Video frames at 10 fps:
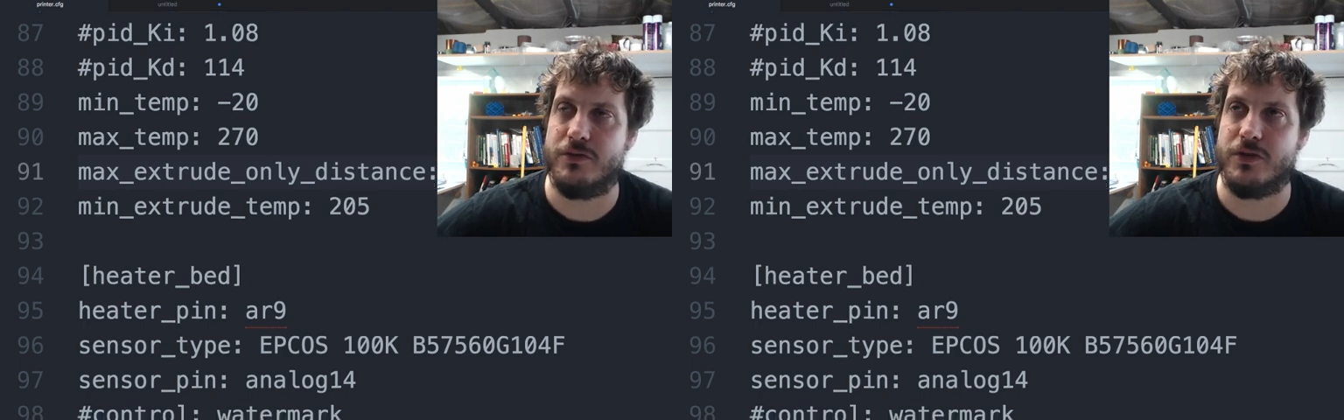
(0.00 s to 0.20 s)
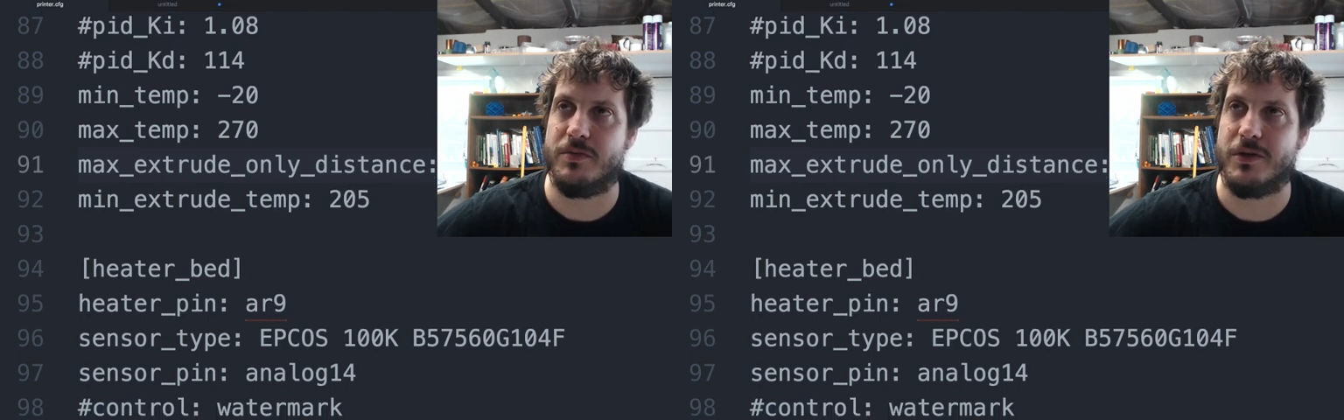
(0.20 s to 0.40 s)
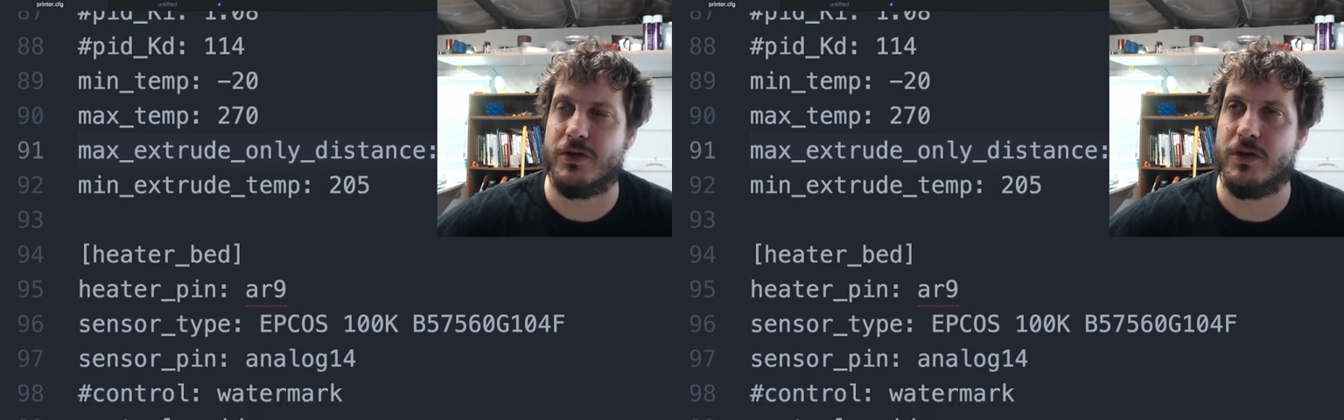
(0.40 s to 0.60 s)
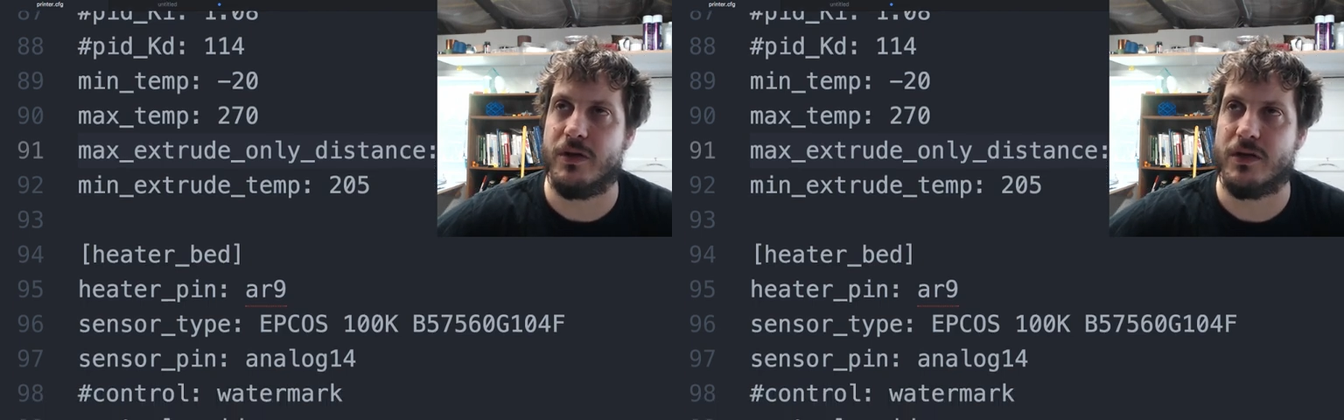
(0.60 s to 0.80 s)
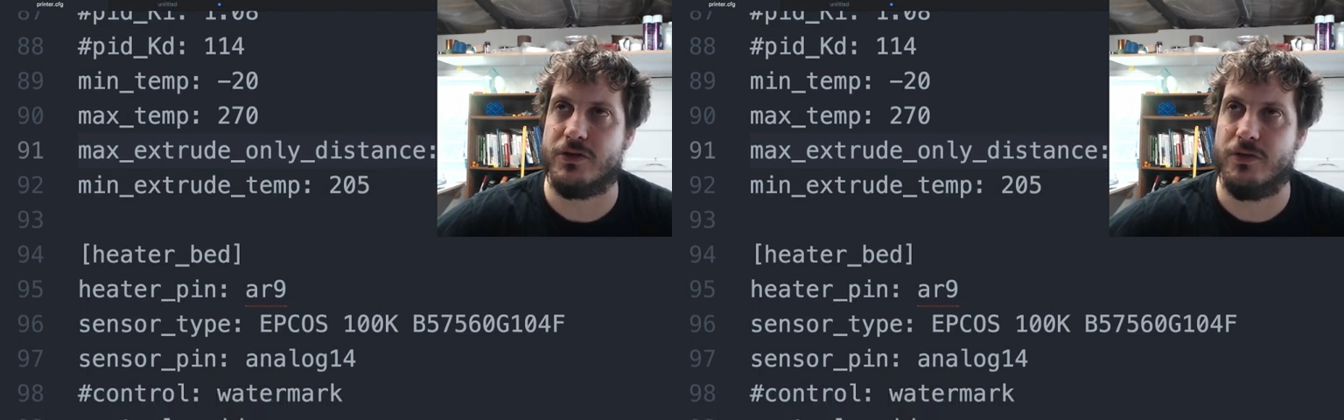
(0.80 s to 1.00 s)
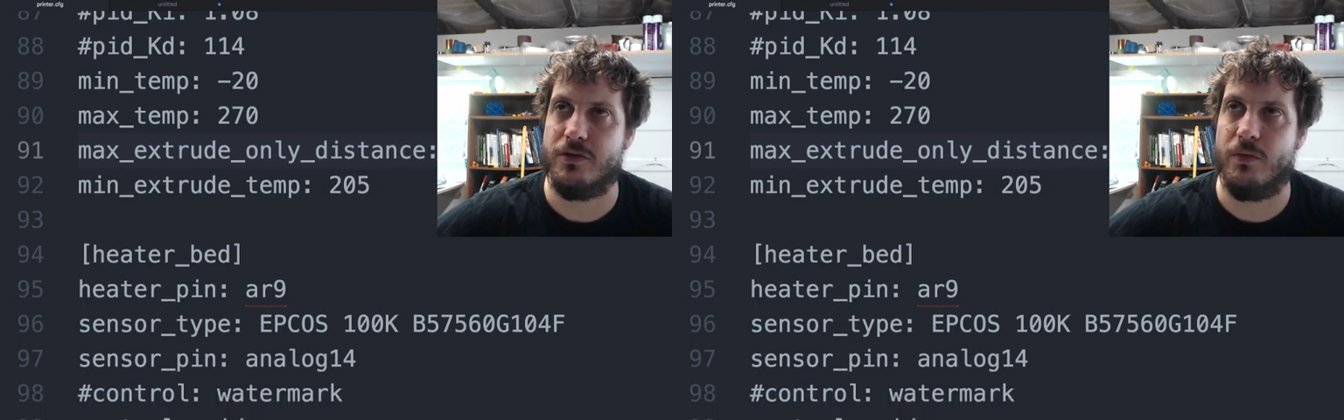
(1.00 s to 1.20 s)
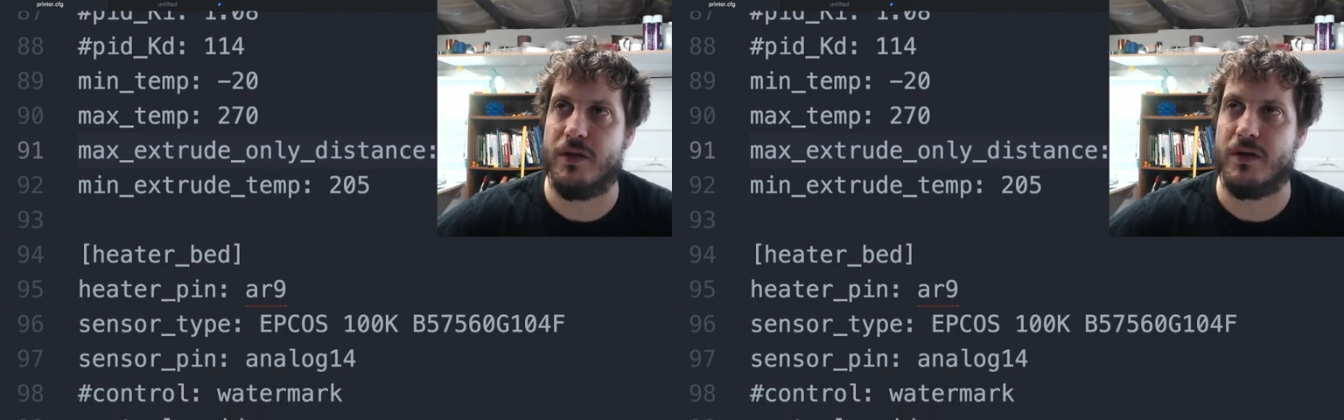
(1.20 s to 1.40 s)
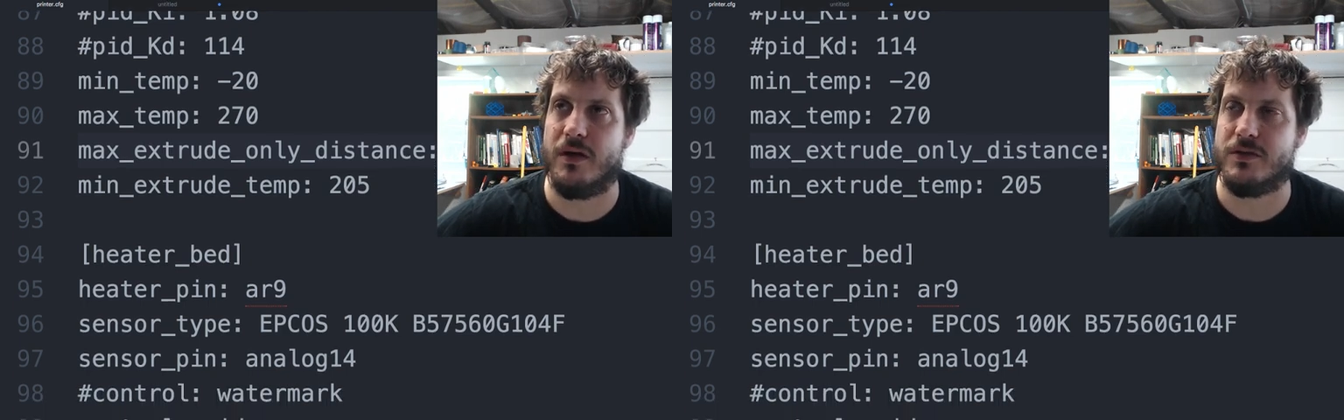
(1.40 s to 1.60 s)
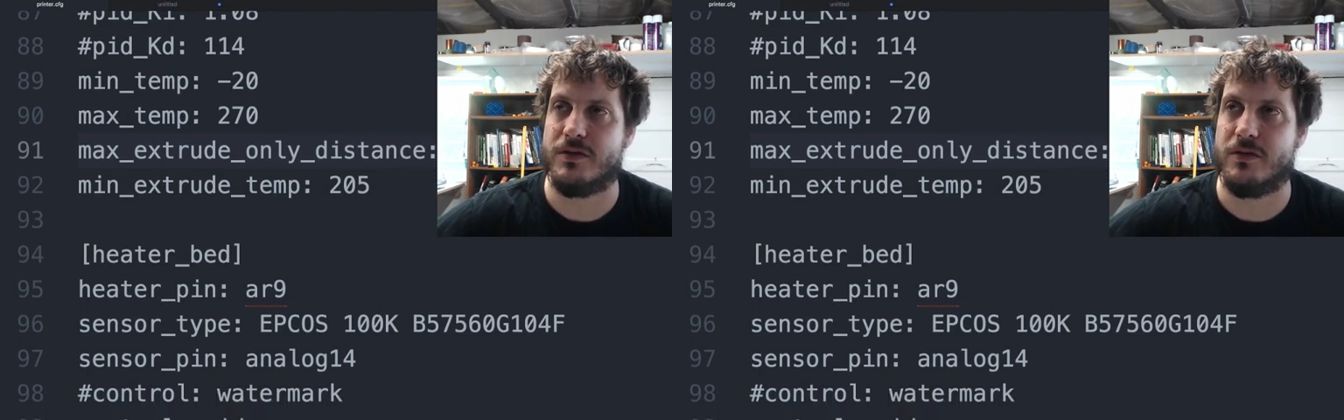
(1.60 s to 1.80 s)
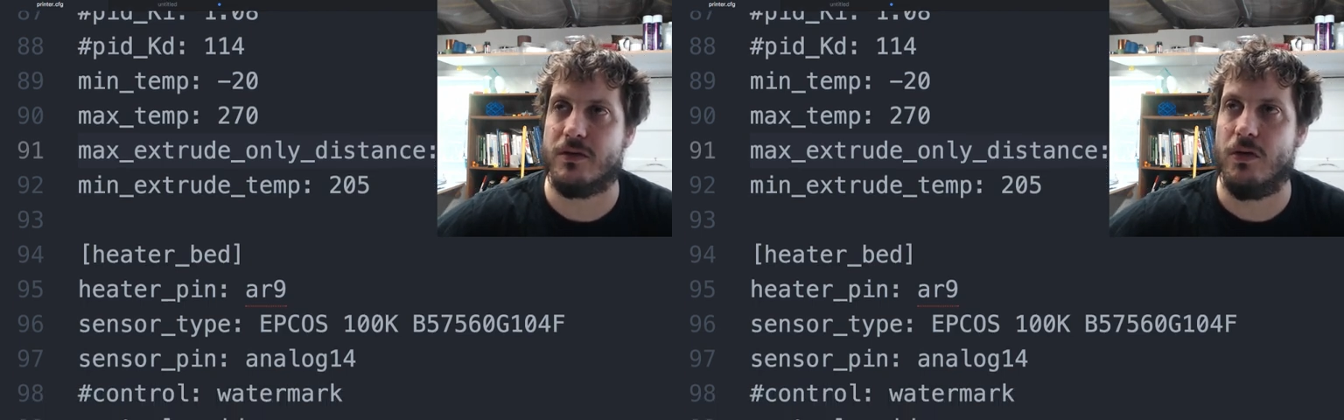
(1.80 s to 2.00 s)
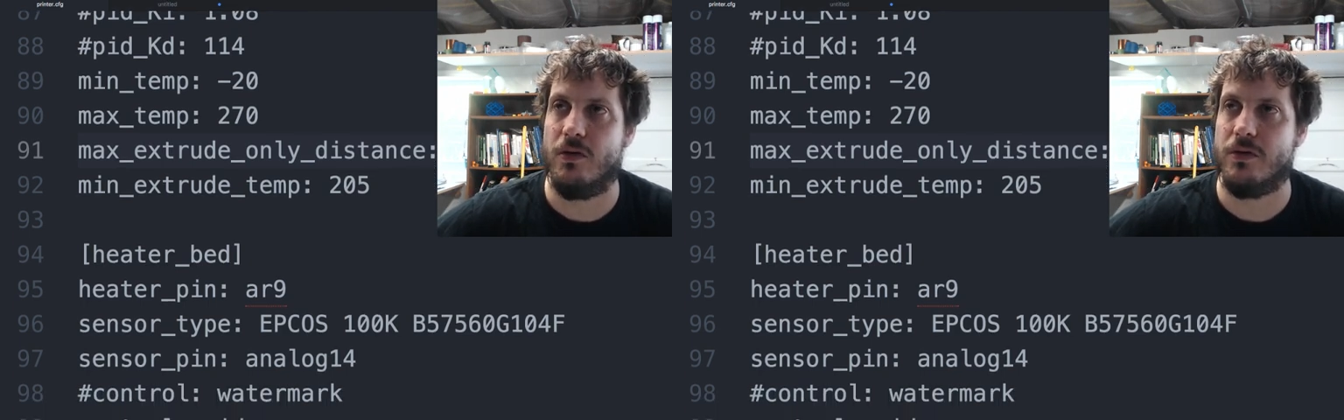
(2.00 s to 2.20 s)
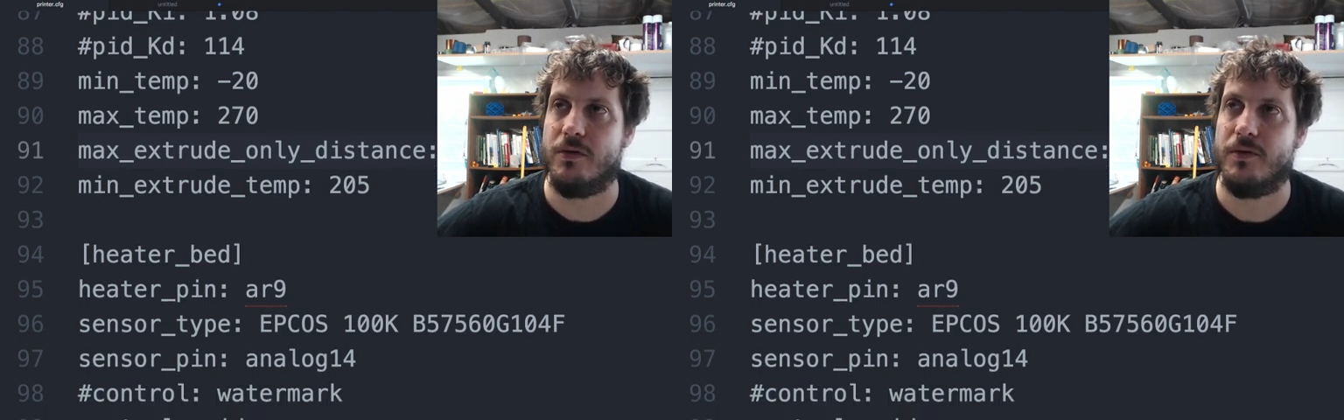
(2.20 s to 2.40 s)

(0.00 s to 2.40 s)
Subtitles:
just to make sure you don't extrude while the nozzle is still cold.